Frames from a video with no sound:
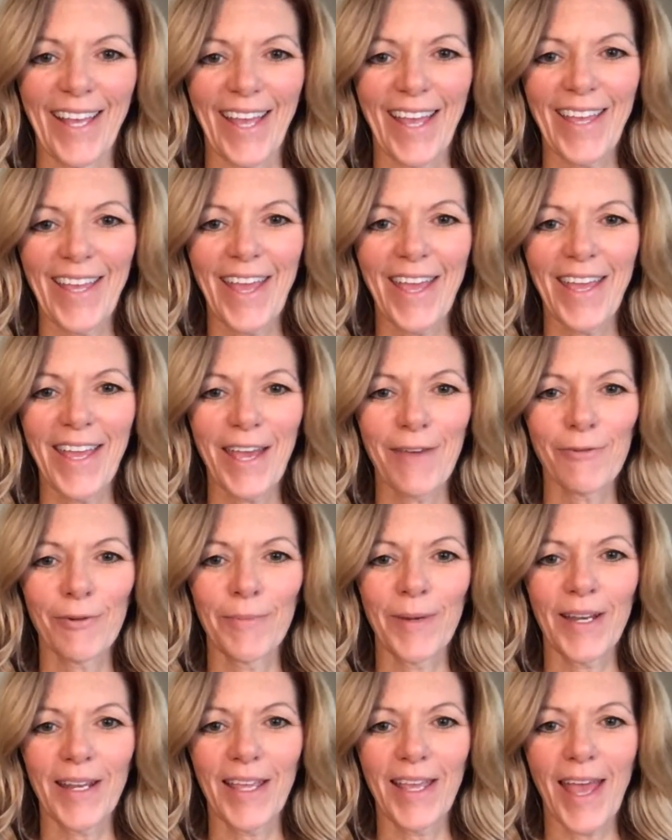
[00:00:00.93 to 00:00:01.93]
Hey,
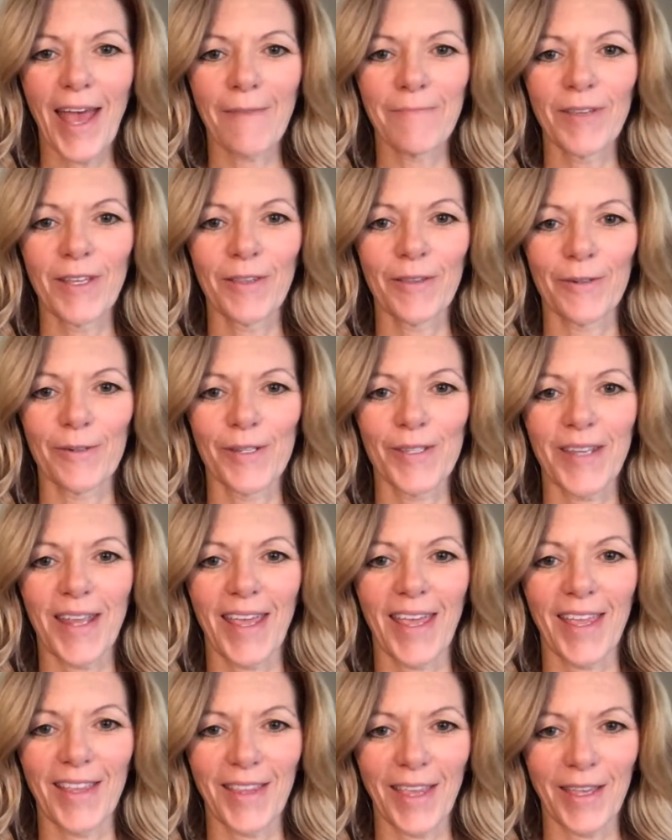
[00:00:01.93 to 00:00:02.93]
everybody. Happy
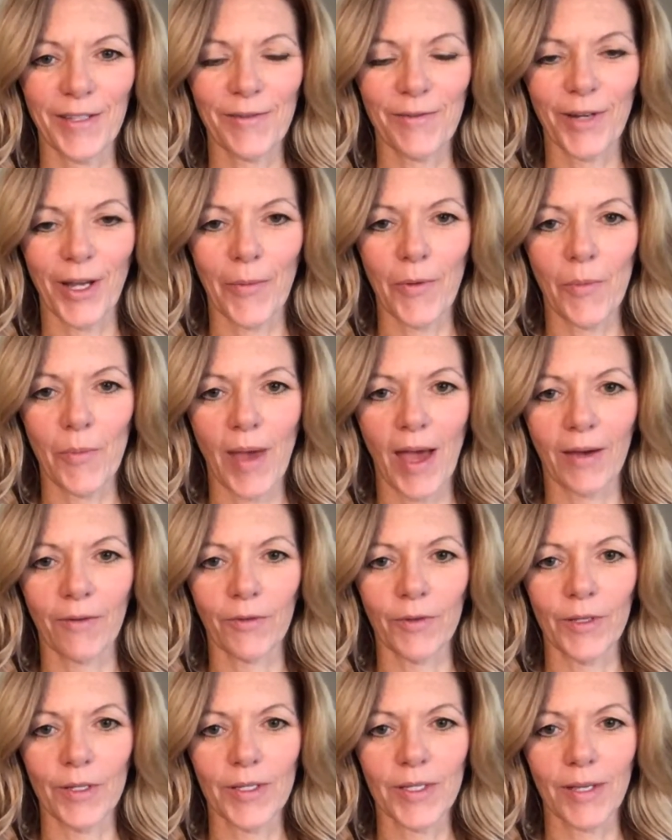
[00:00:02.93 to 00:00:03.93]
Thursday. Thanks for coming back
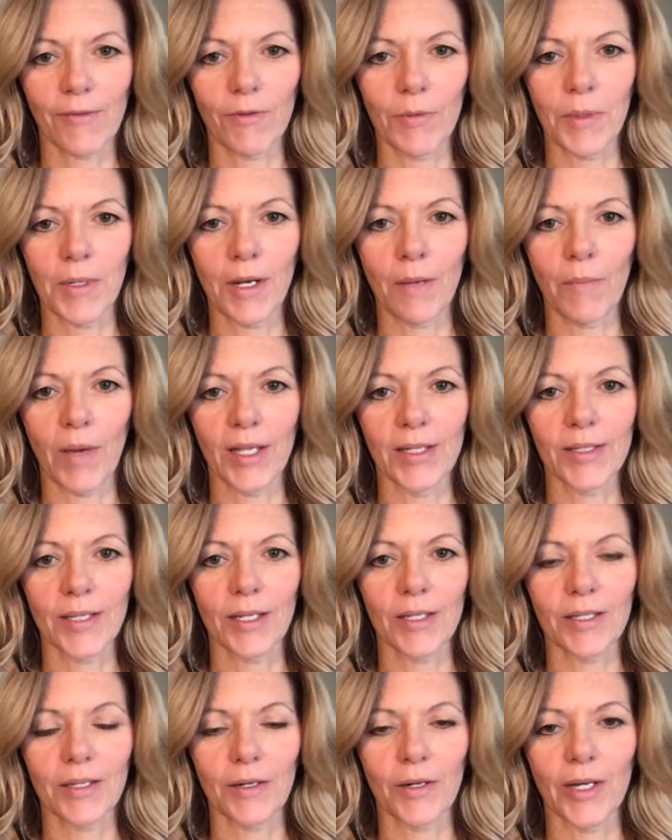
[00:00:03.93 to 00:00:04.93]
for the 7-Minute
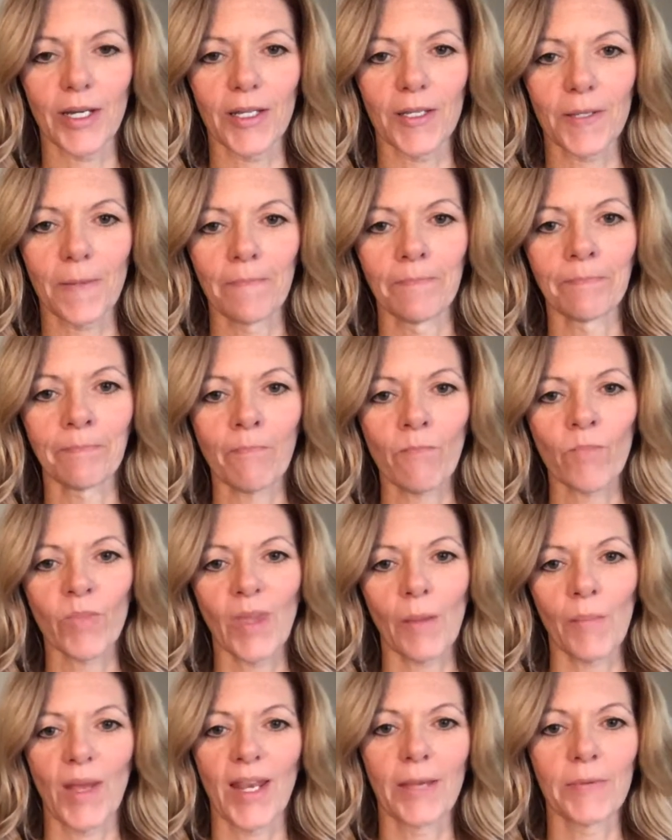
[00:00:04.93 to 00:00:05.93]
Mindset series.
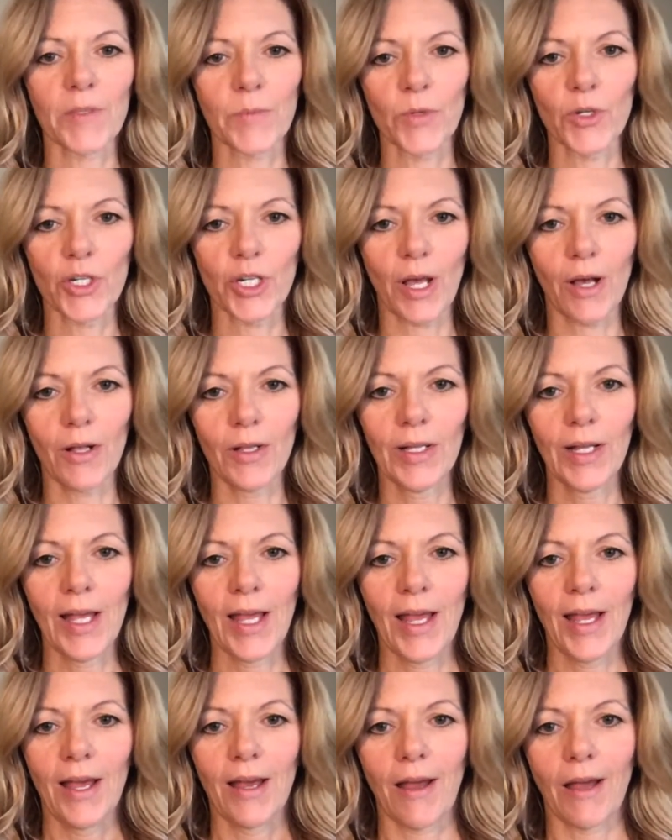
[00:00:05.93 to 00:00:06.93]
My name is Michelle.
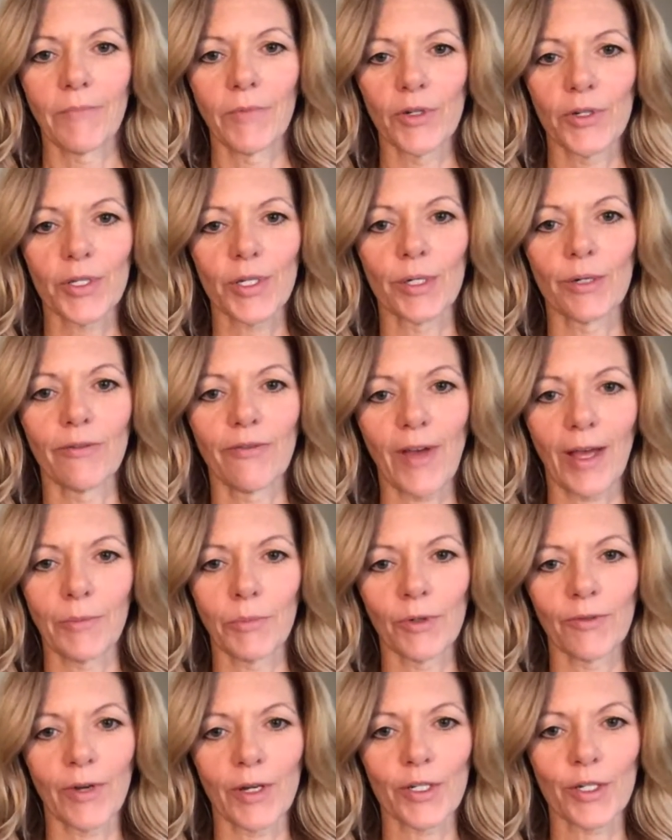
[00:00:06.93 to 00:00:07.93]
I'm your certified
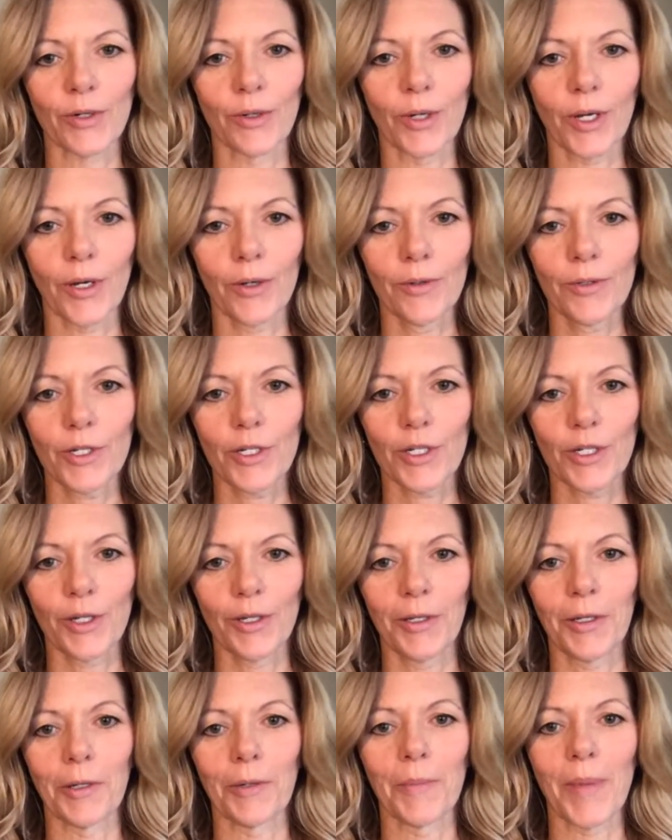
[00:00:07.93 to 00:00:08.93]
professional coach,
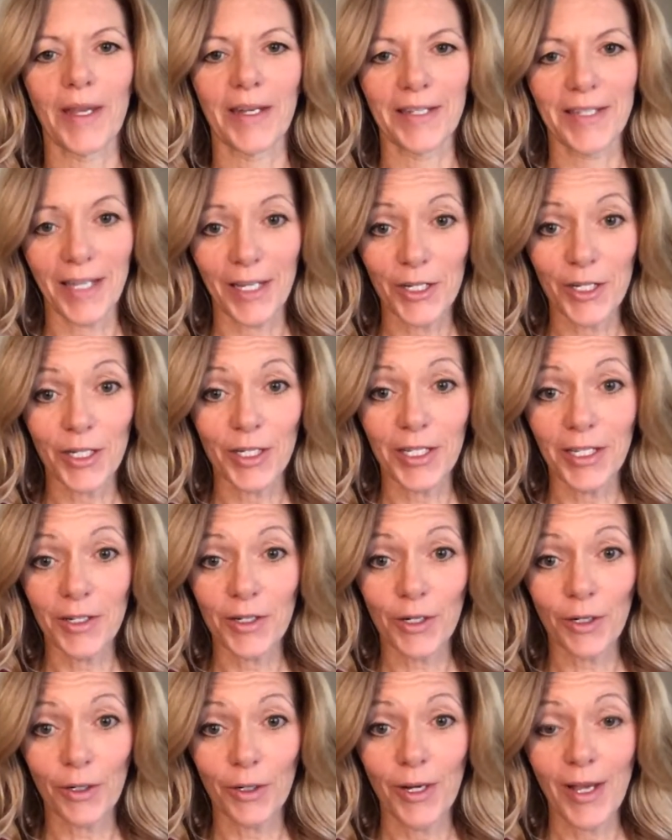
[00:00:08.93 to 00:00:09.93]
your meditation
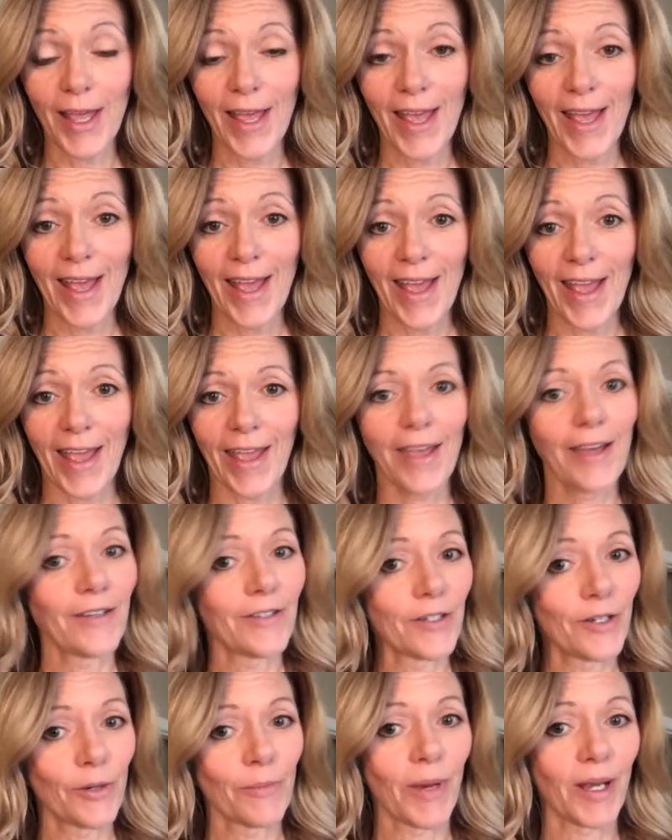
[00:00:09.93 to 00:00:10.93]
teacher,
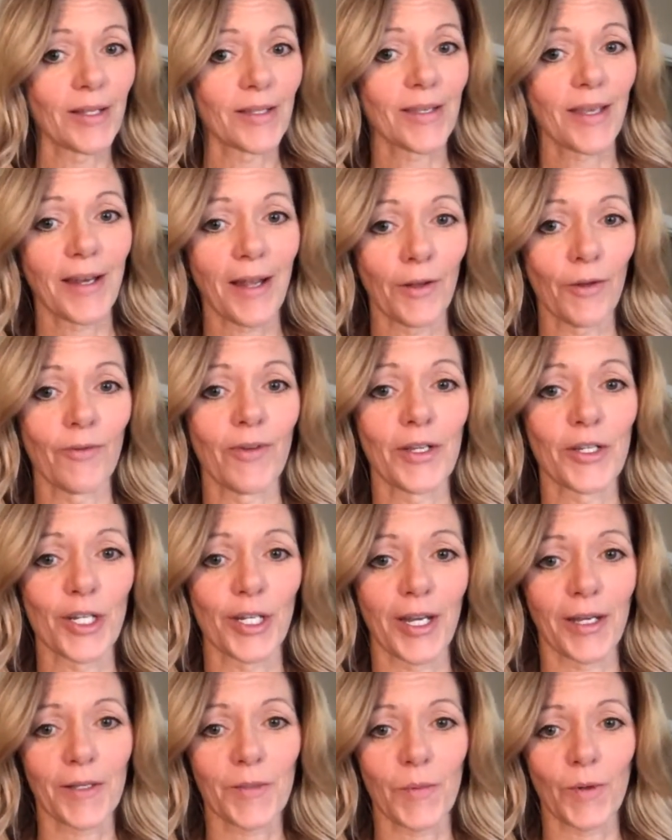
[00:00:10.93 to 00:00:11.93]
and your mindset elevation
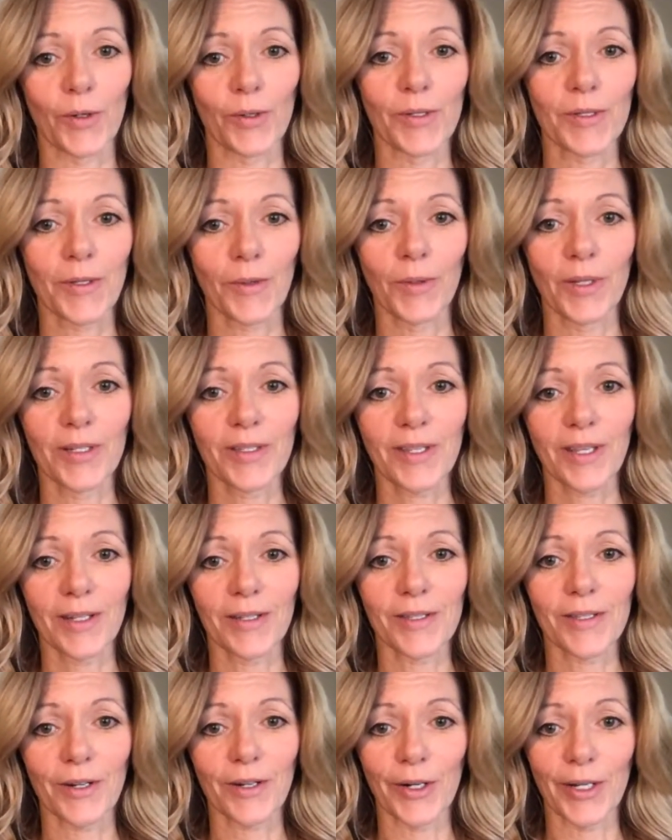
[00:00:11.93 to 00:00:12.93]
expert. So let's get
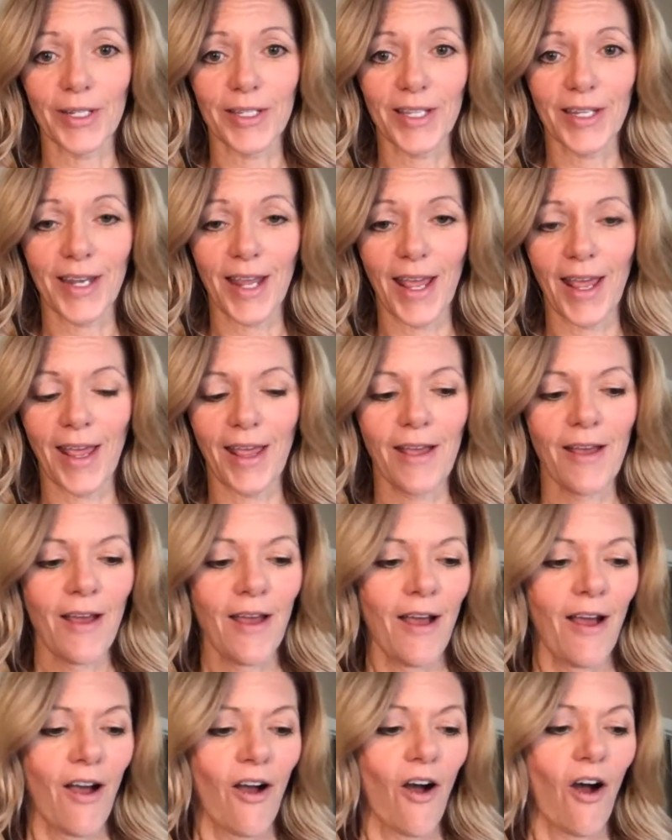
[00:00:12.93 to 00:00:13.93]
started today
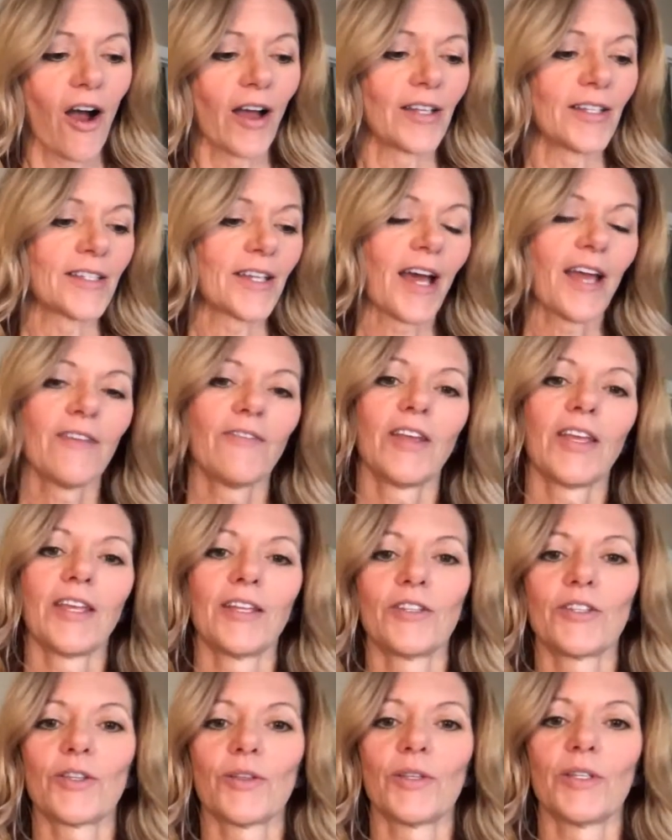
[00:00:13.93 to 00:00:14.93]
on diving
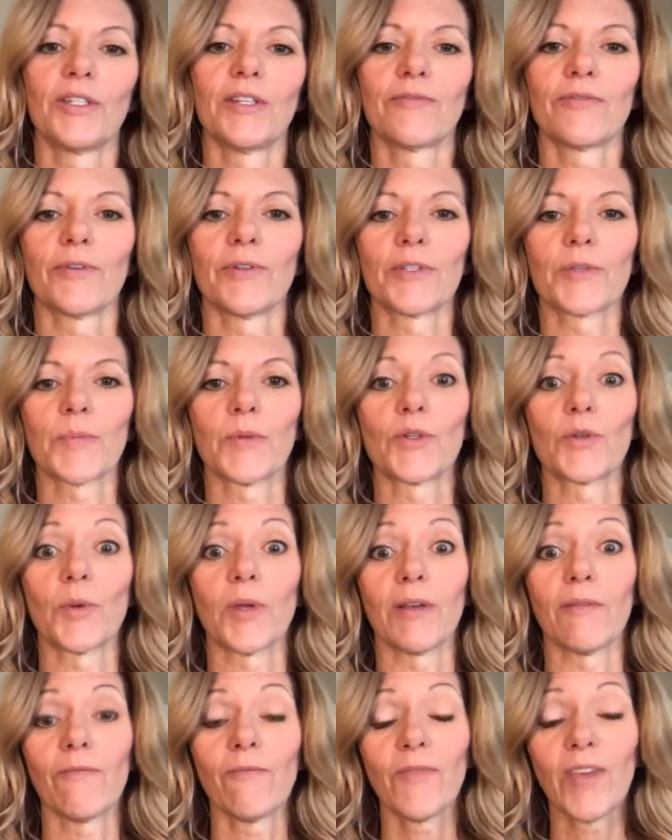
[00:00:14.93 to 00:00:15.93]
into the difference
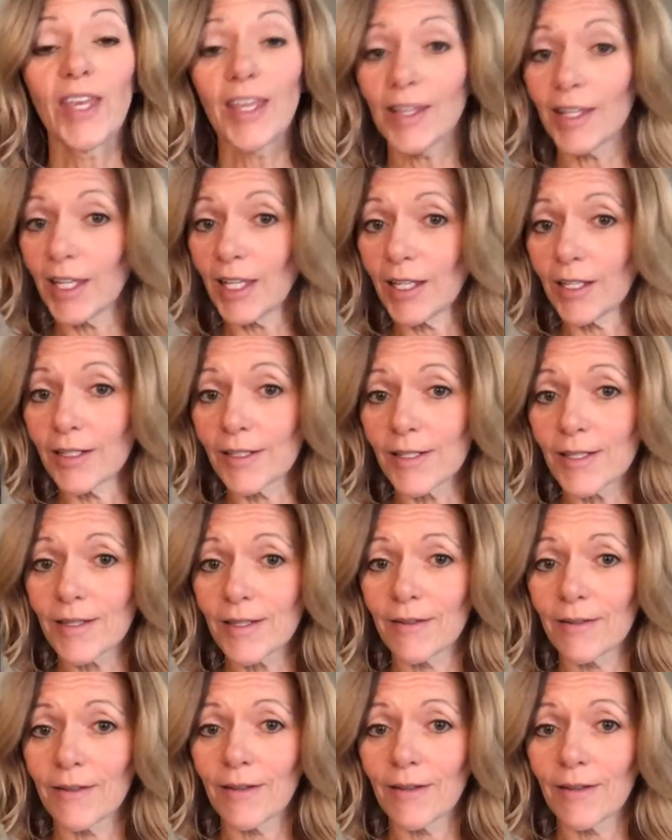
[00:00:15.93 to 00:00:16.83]
between feelings